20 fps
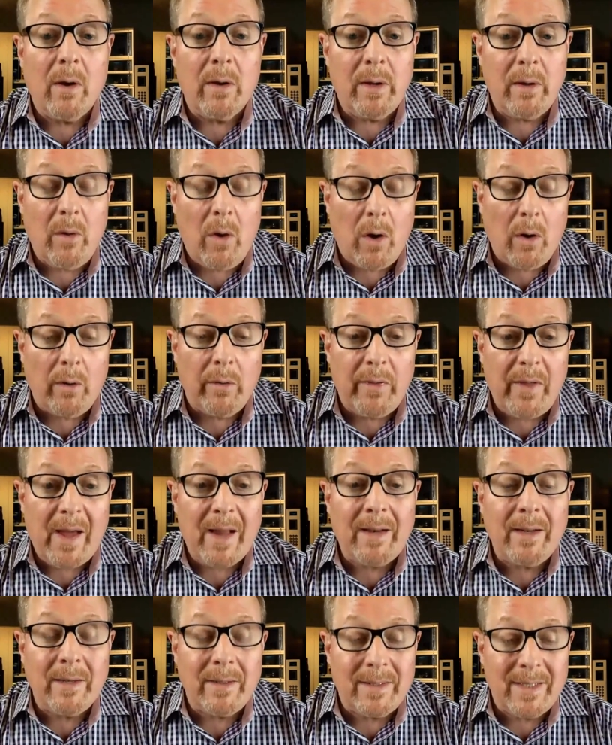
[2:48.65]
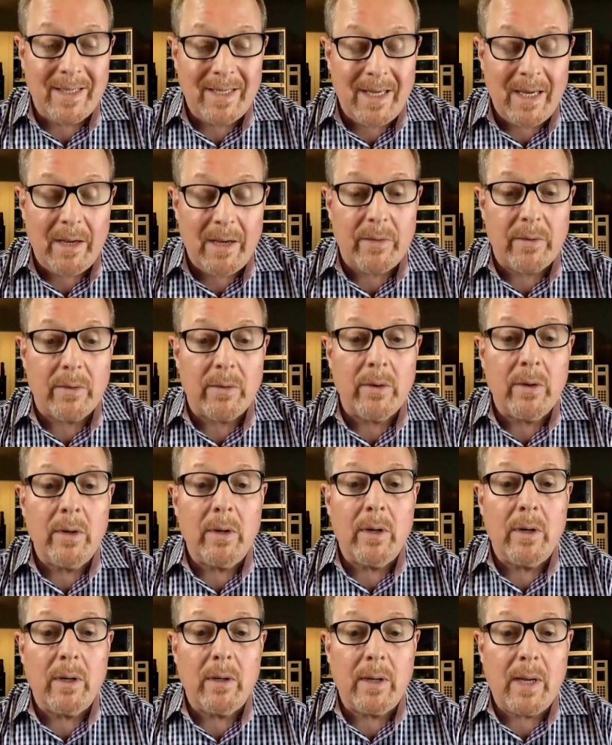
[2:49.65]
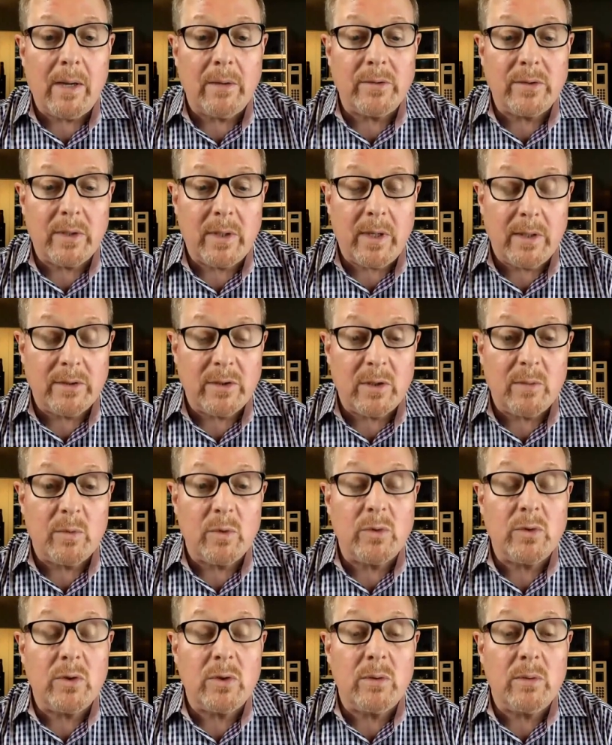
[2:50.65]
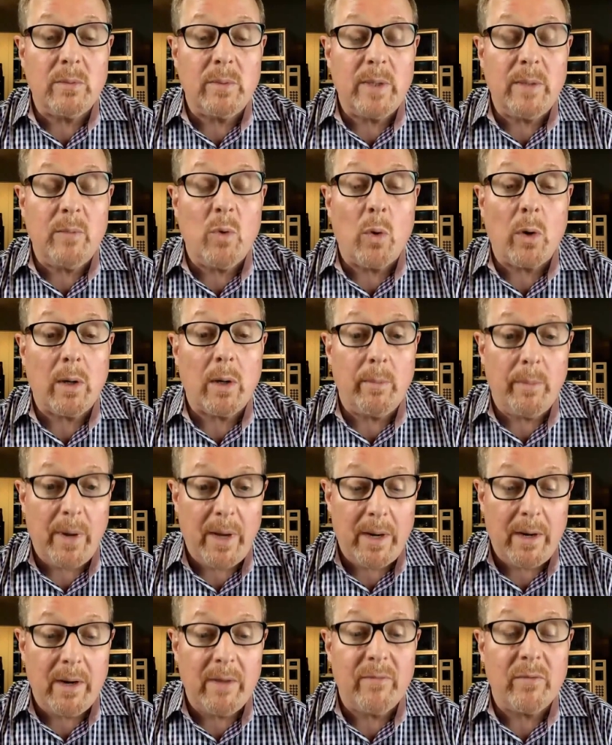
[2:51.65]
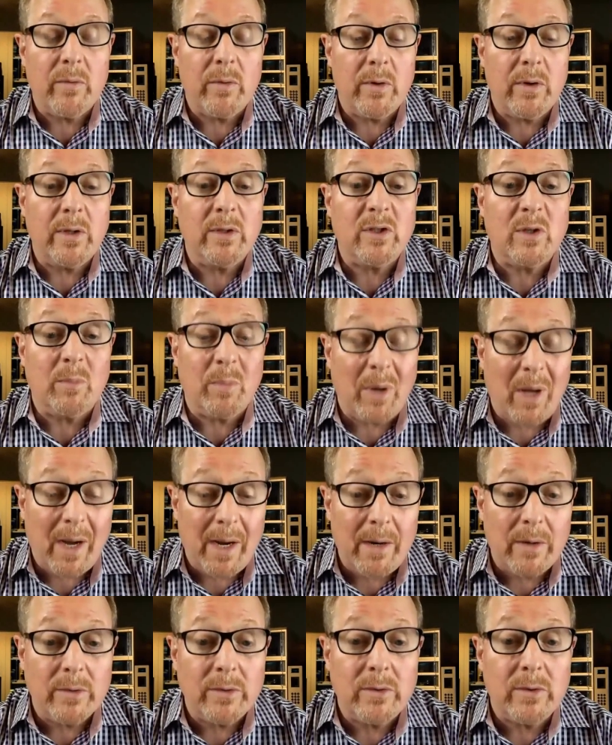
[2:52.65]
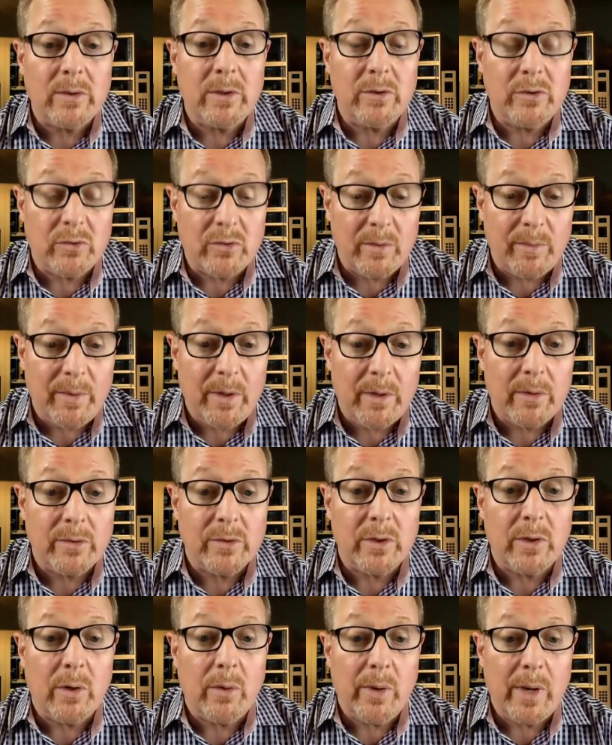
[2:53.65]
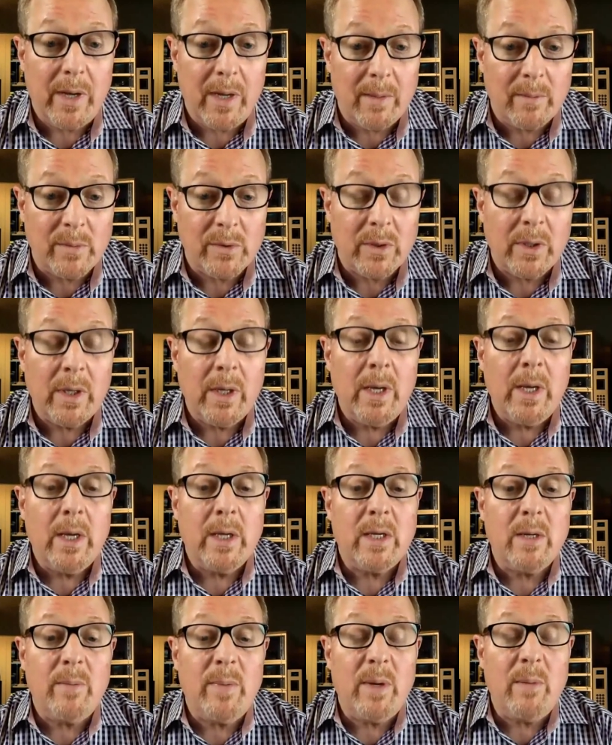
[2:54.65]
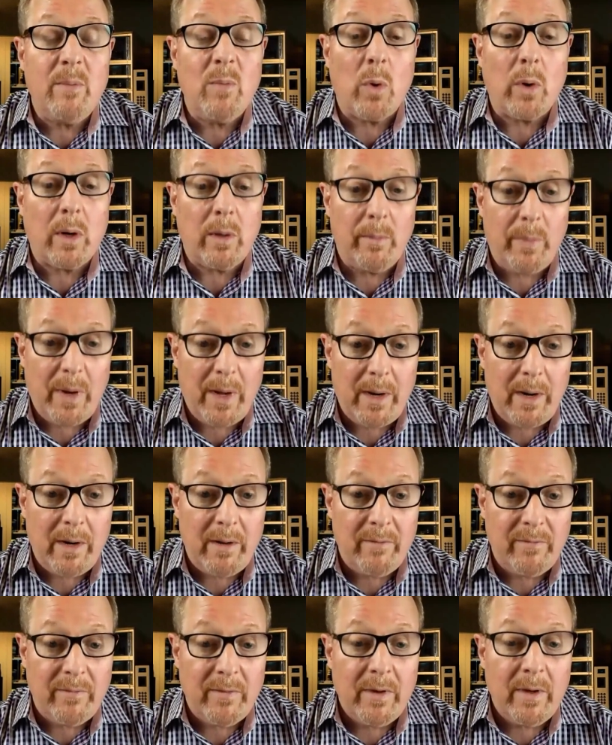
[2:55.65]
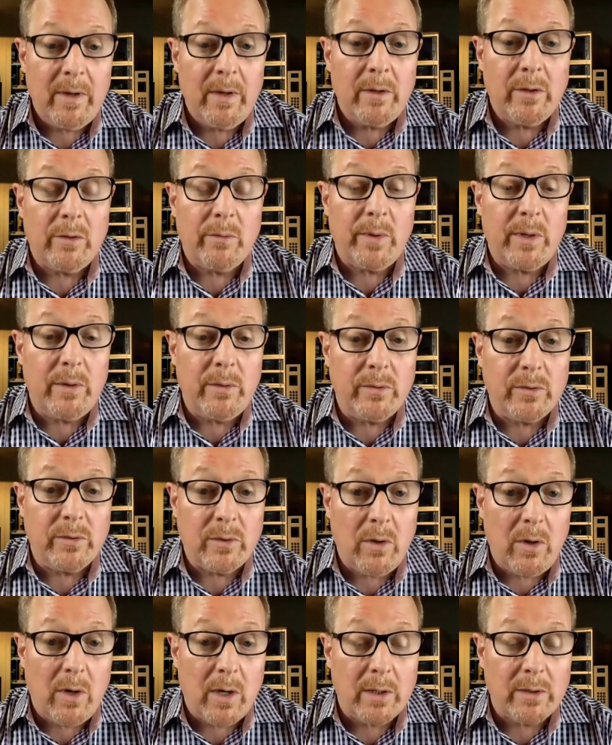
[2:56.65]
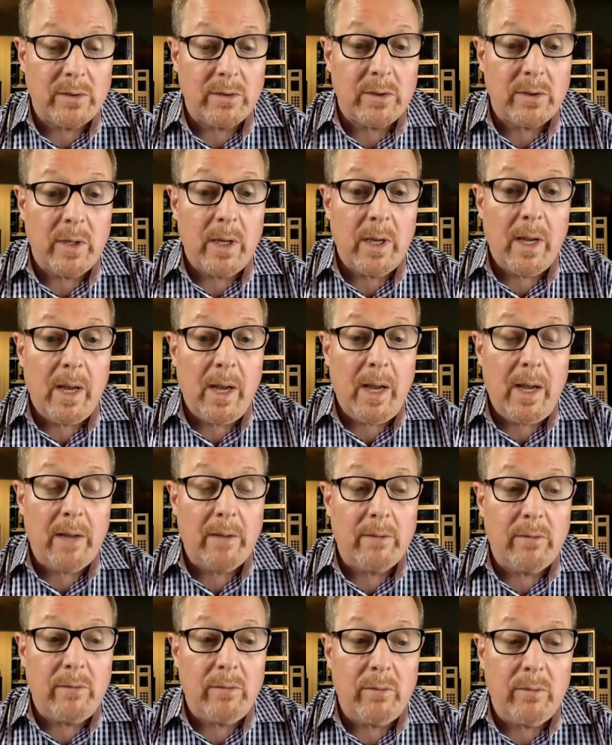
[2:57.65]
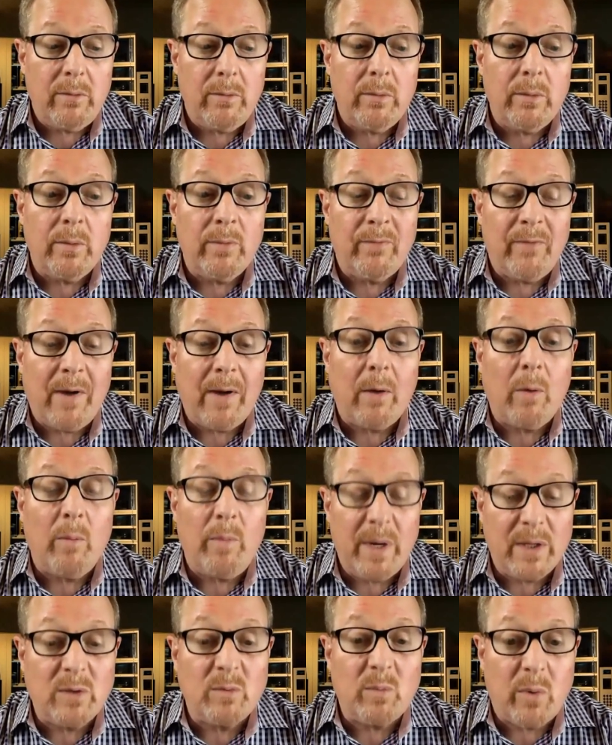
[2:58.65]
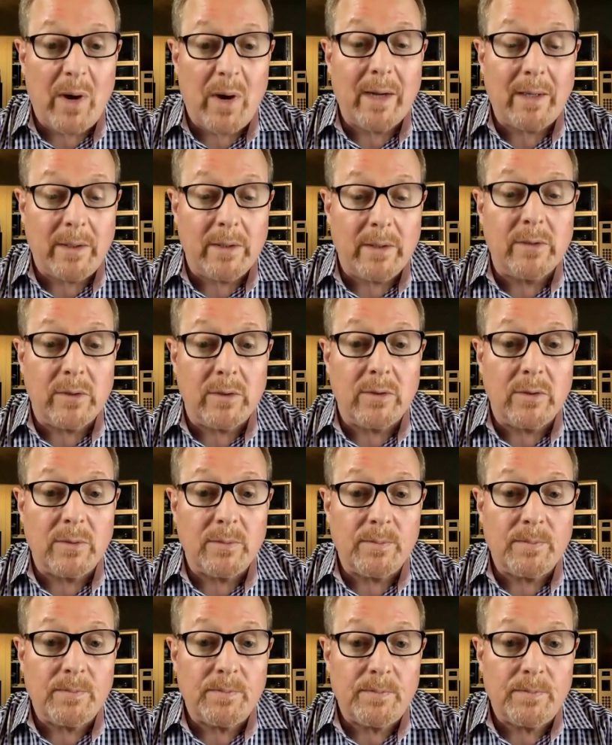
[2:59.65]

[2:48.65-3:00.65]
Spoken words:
All of that together allows the customers to be more competitive, the suppliers, the distributors, and OEMs to be more competitive, to reduce costs, and to follow best practices.